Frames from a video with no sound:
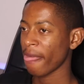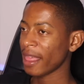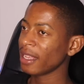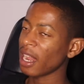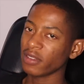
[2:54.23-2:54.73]

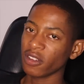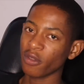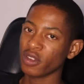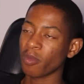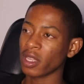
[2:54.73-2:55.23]
And then after
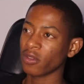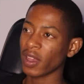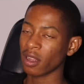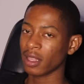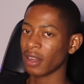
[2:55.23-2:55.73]
50 points,
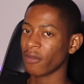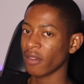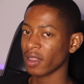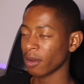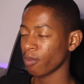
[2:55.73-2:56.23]
find out that
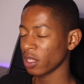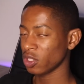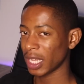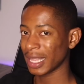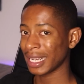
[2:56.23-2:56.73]
500 points,
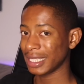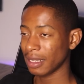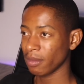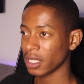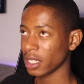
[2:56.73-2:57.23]
you can
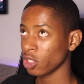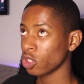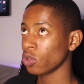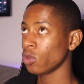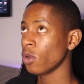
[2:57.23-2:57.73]
redeem it
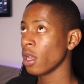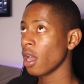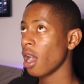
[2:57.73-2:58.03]
into,